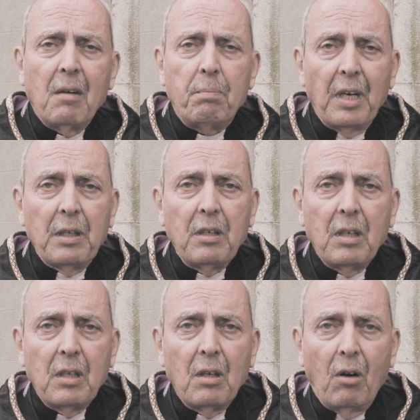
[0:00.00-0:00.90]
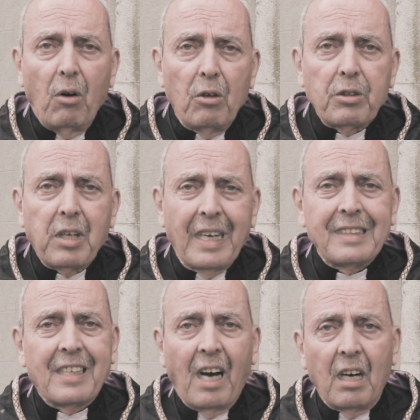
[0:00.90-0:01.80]
by horse
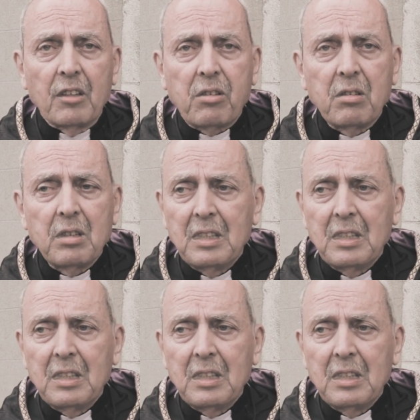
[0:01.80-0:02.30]
and carts,